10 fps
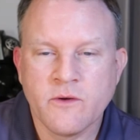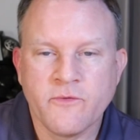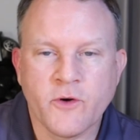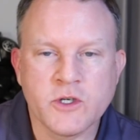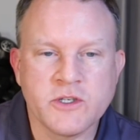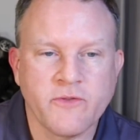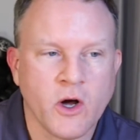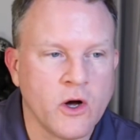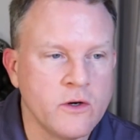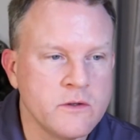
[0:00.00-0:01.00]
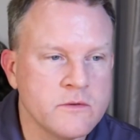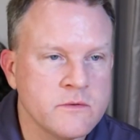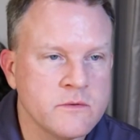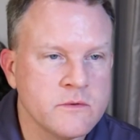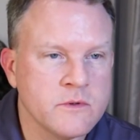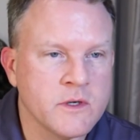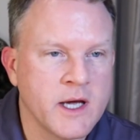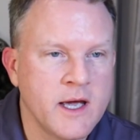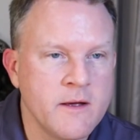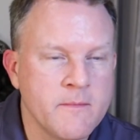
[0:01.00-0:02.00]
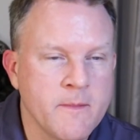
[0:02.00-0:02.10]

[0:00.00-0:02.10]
First of all, okay,